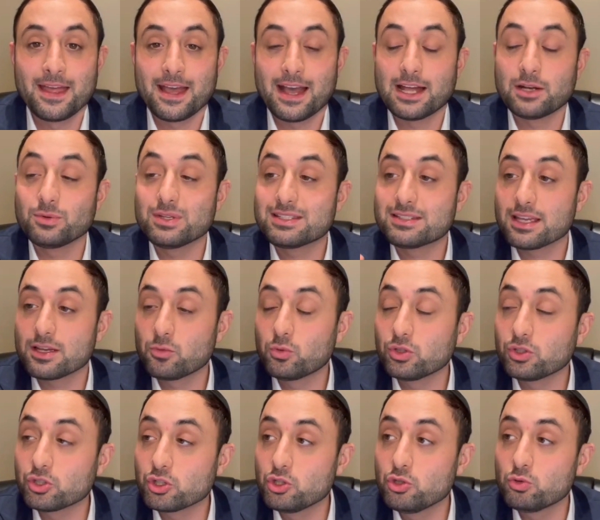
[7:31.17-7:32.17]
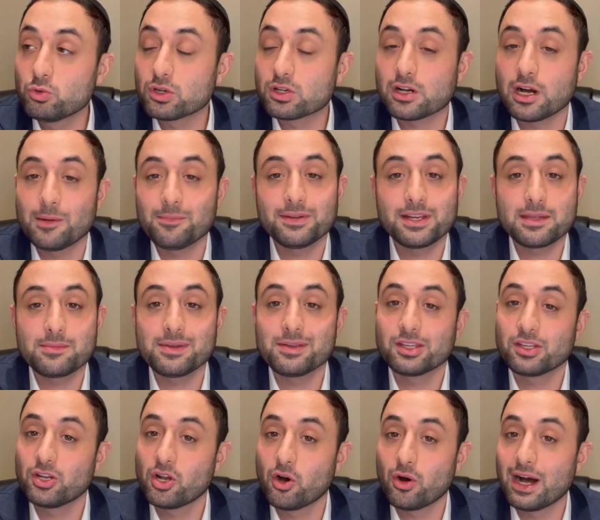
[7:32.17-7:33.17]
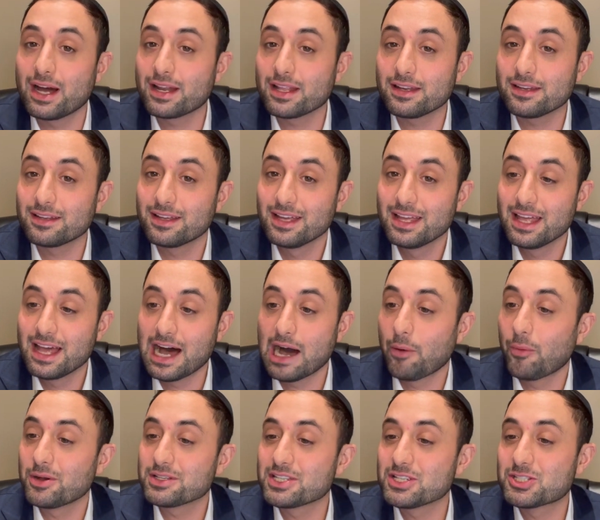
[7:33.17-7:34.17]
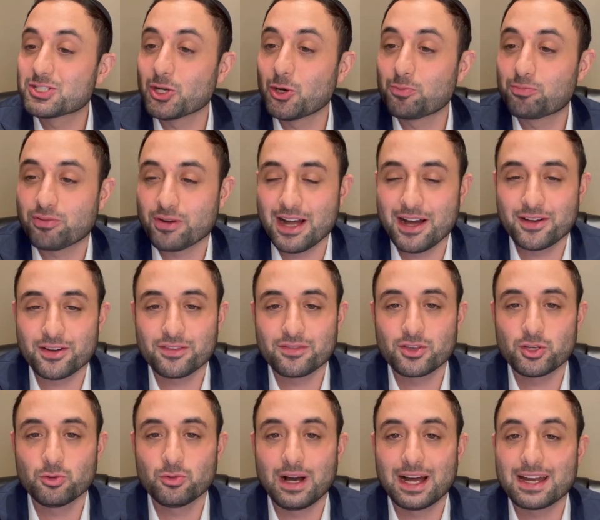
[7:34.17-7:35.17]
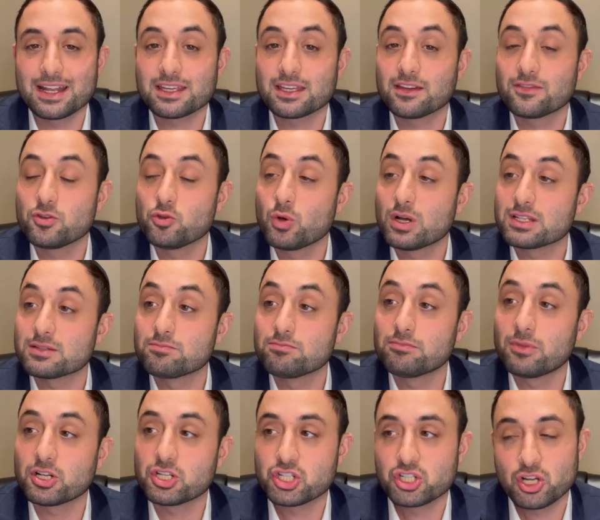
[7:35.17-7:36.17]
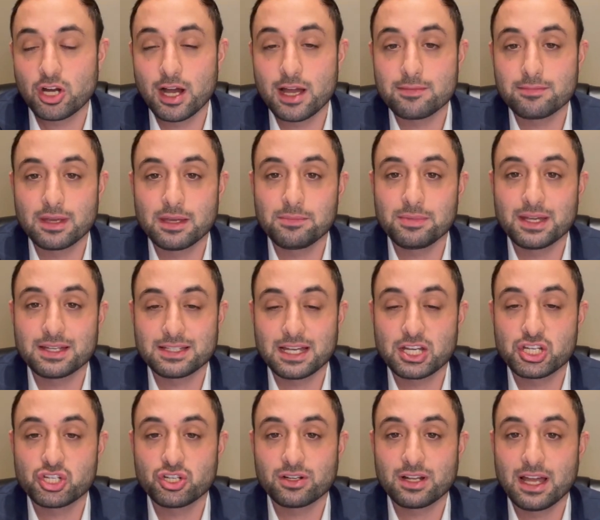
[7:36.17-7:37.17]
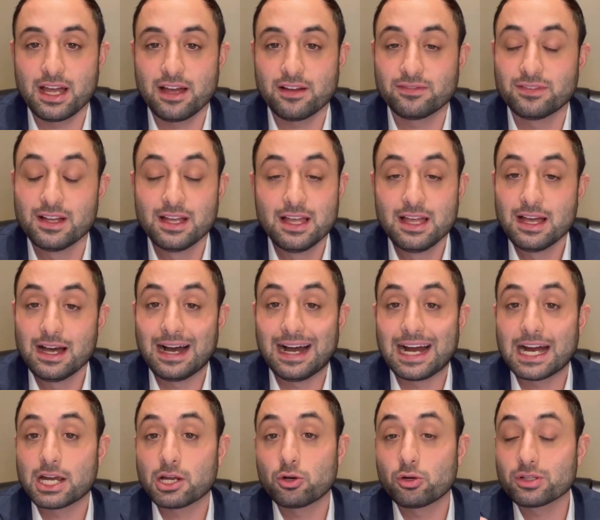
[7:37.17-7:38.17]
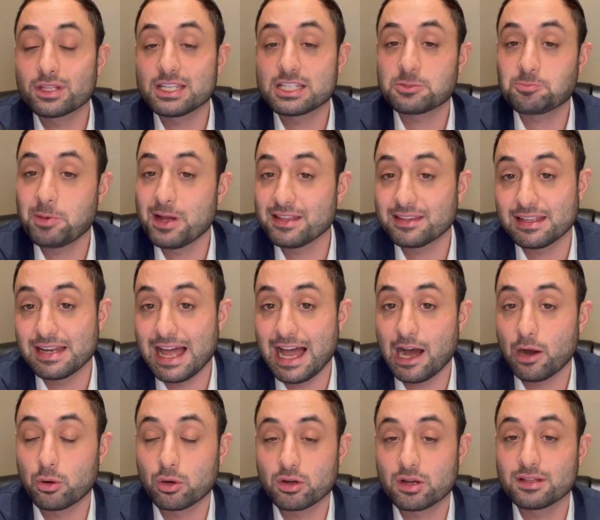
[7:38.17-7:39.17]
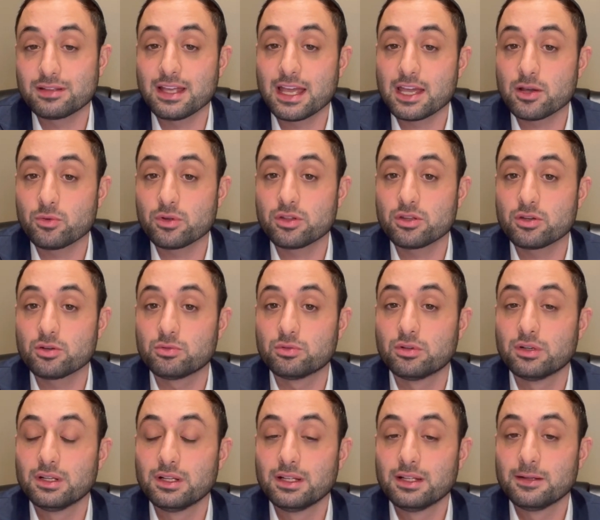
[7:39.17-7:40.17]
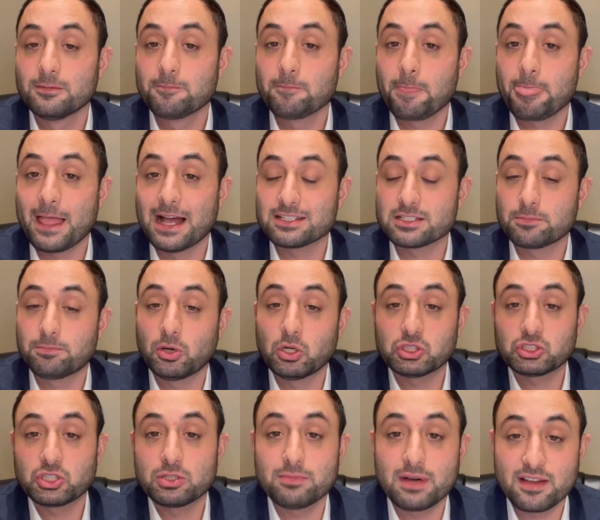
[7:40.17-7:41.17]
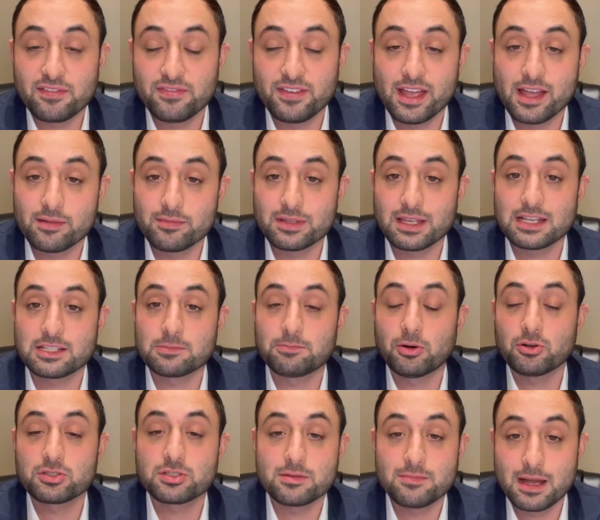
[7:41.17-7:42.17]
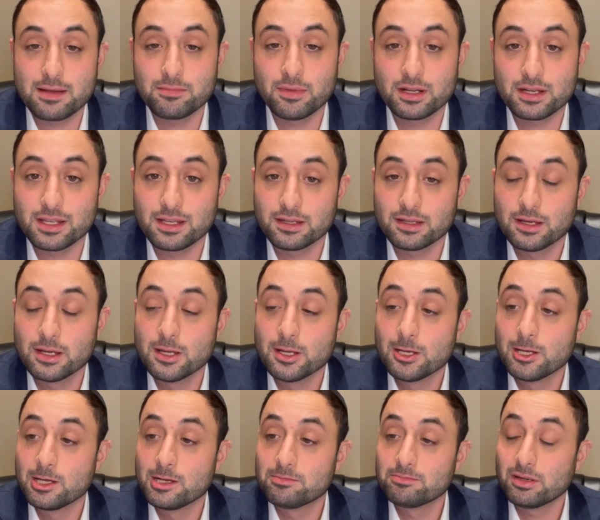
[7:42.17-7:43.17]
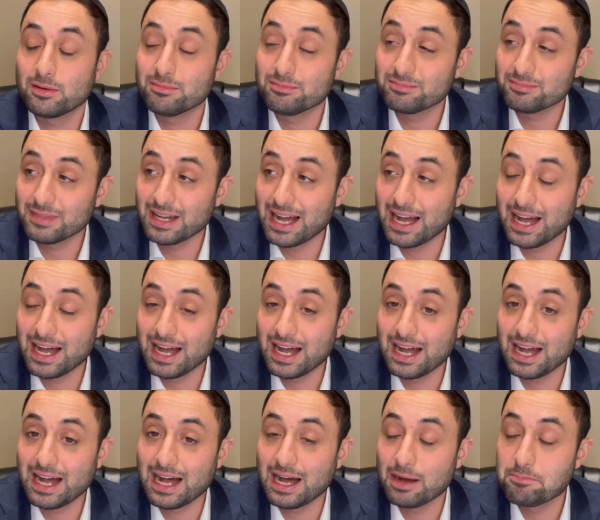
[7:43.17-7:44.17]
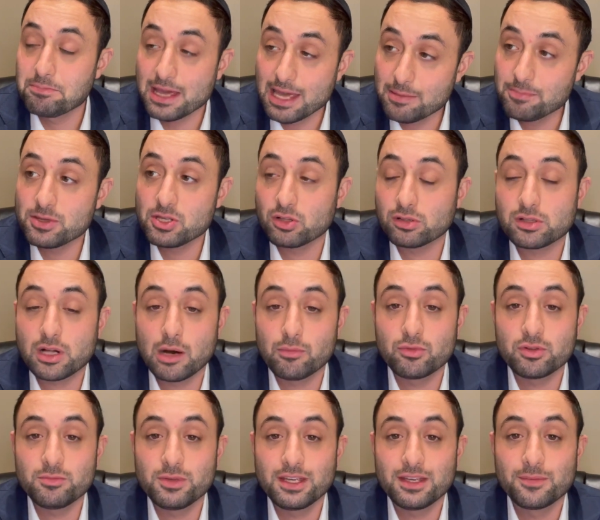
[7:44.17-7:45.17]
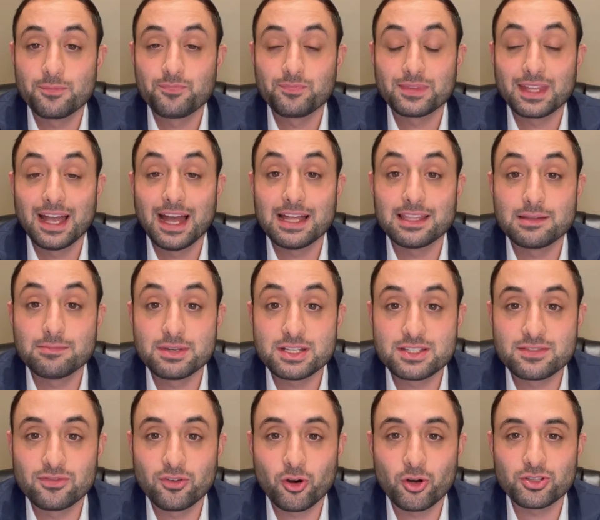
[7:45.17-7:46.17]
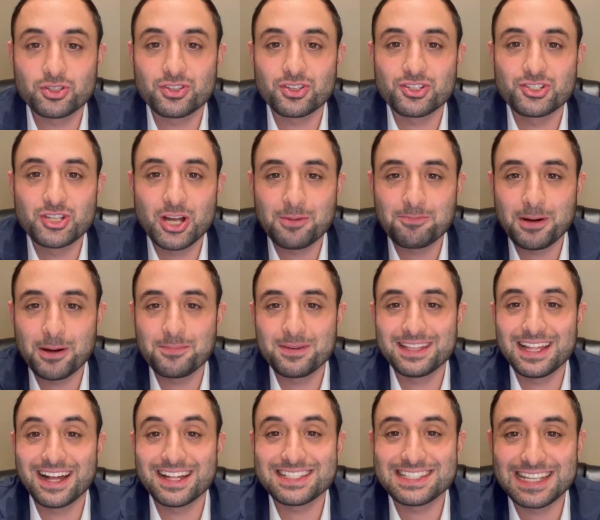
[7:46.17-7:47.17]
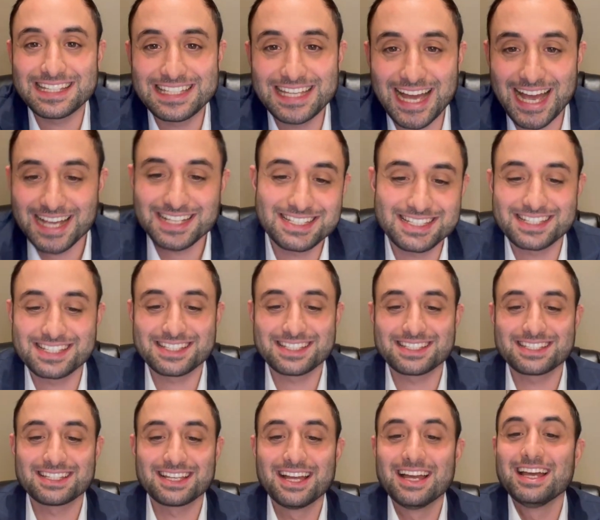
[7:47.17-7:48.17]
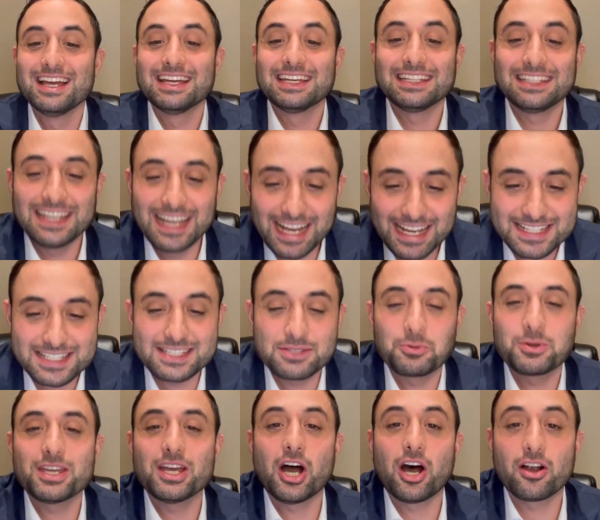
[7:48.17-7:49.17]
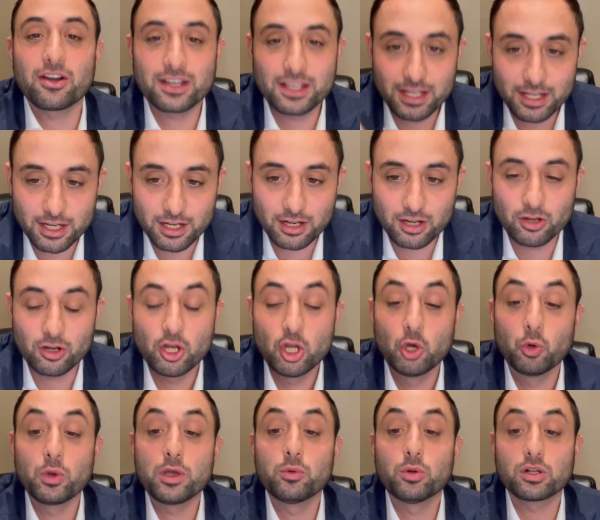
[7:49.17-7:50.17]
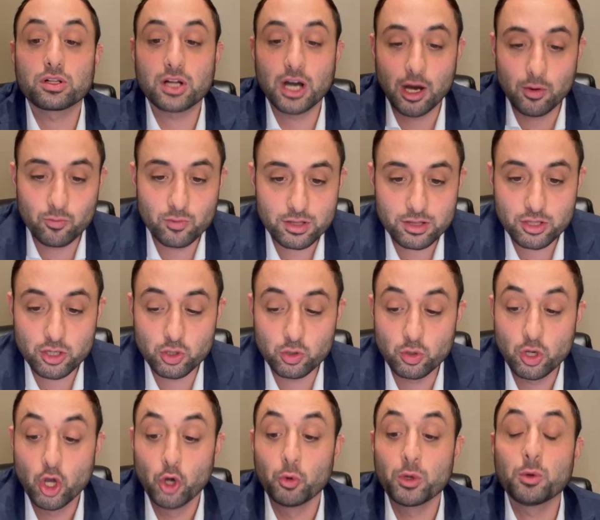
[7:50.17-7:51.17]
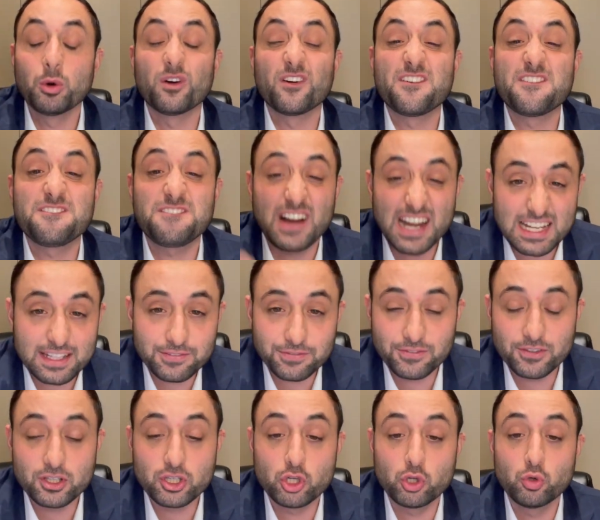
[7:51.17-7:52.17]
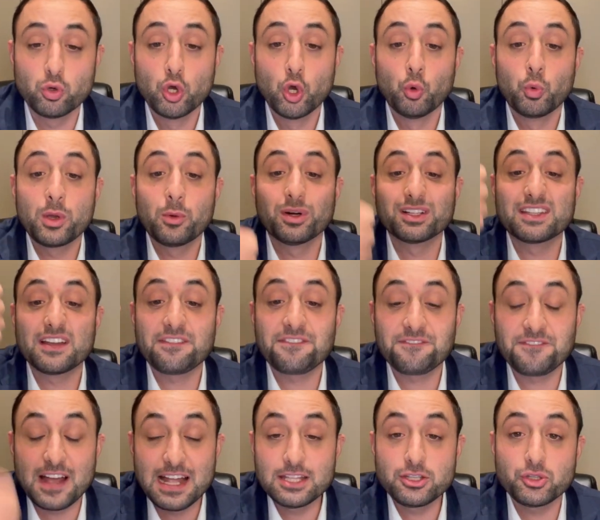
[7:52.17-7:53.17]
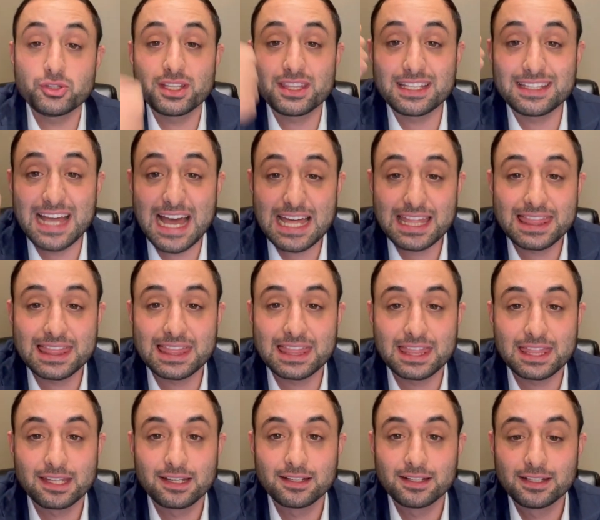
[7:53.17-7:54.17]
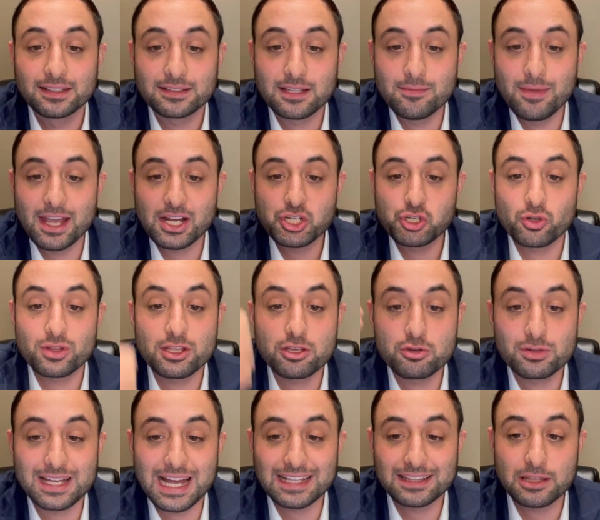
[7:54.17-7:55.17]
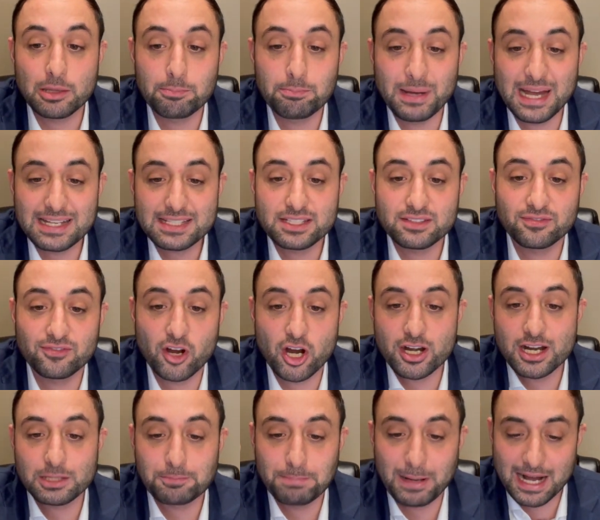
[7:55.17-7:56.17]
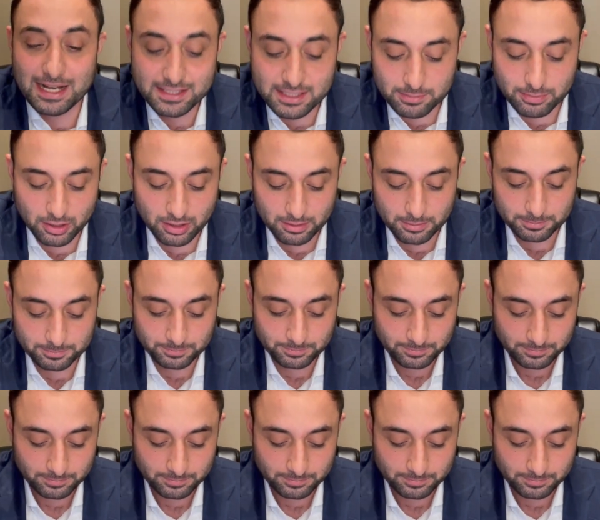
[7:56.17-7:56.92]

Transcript: And we say, will you accompany me? You know, I didn't, I wasn't so proud of you. I didn't give you as much time maybe as I should have. I only spent an hour a day with you as opposed to my family, as opposed to my money maybe you will come with me. And the mitzvot jump up and down and say, yes, yes, we are here. We will come with you. We will fight for you. We will defend you to the death to make sure that you get the best verdict possible.